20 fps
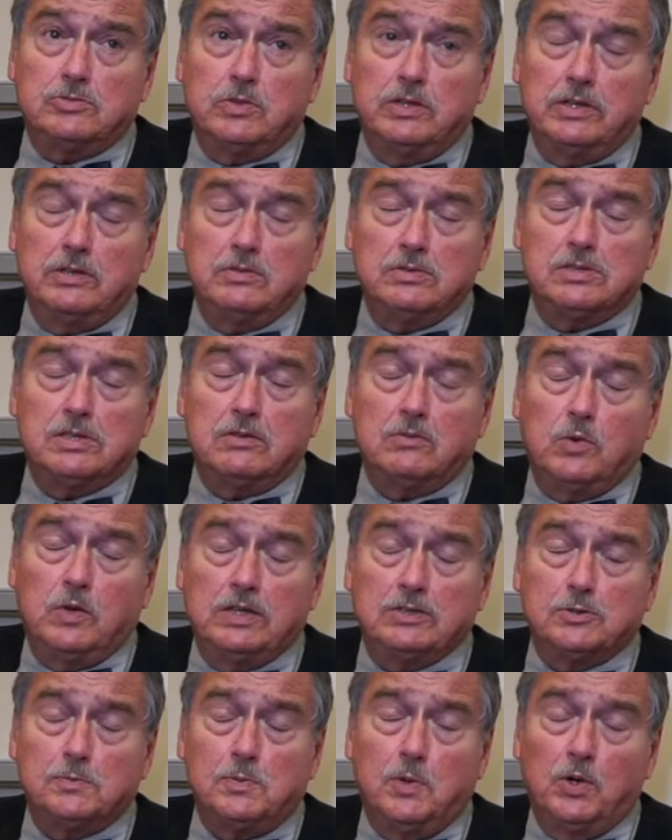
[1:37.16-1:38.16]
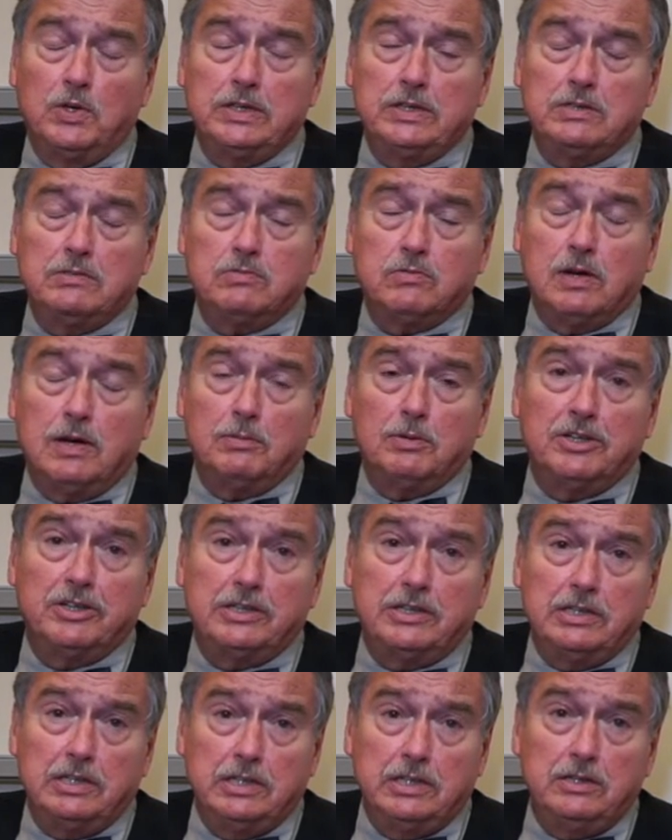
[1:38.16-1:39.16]
When he was at West Point, Robert
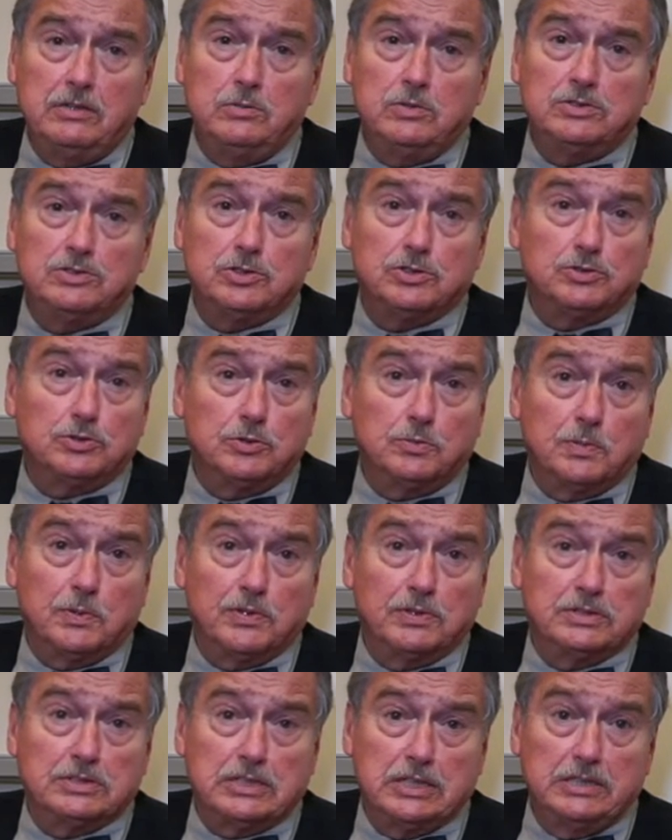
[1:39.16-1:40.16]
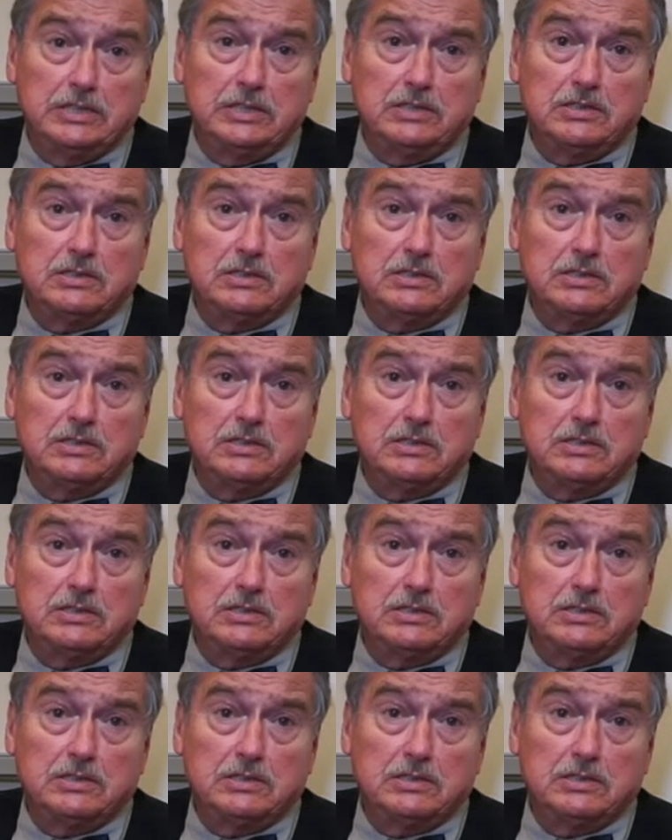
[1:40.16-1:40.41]
E. Lee was the superintendent.